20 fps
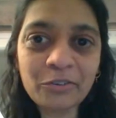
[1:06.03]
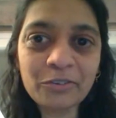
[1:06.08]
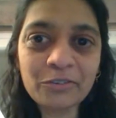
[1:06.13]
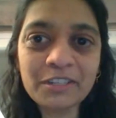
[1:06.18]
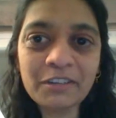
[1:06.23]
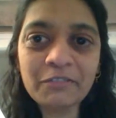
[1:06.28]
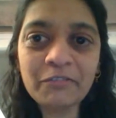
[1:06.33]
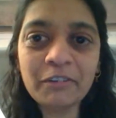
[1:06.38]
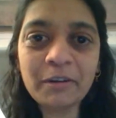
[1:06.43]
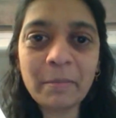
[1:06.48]

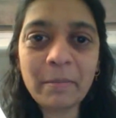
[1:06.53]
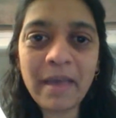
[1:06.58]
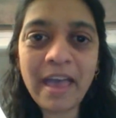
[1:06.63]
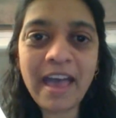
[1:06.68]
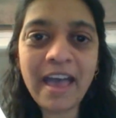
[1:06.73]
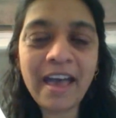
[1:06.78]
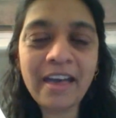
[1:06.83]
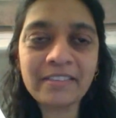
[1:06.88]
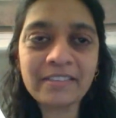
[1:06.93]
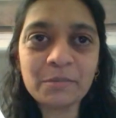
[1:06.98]
different
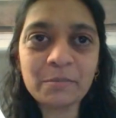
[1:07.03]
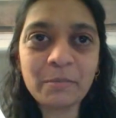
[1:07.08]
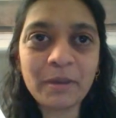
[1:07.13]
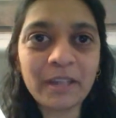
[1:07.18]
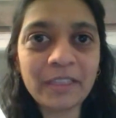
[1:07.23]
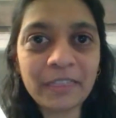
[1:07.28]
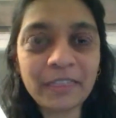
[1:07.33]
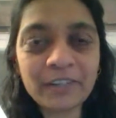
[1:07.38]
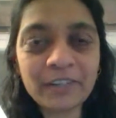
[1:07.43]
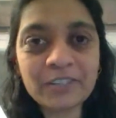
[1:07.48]
paths,
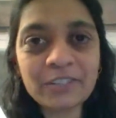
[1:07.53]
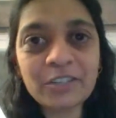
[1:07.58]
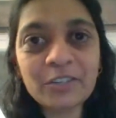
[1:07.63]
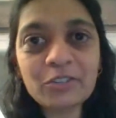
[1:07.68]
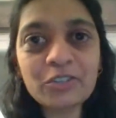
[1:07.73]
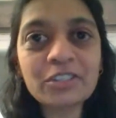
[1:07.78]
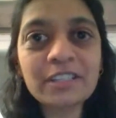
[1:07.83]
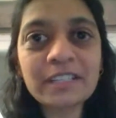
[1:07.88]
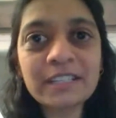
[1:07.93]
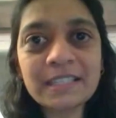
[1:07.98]
but there's
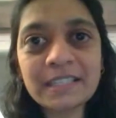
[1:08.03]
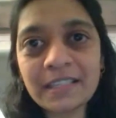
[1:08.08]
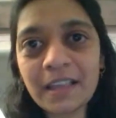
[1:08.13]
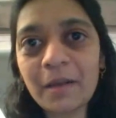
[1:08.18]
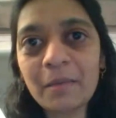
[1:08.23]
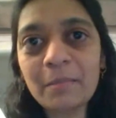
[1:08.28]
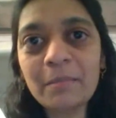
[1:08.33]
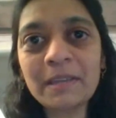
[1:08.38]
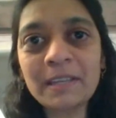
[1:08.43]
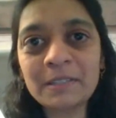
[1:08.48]
usually
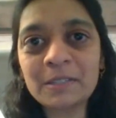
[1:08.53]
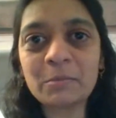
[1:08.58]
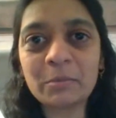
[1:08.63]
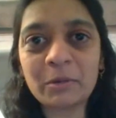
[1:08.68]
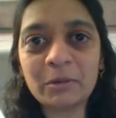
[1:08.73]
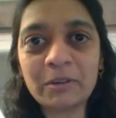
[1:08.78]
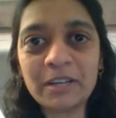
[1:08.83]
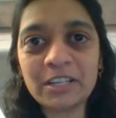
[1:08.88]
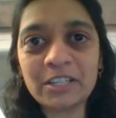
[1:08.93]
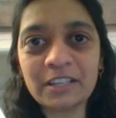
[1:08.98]
some
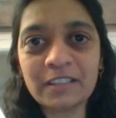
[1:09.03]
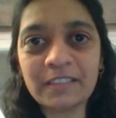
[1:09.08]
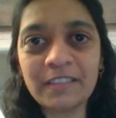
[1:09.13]
inspiration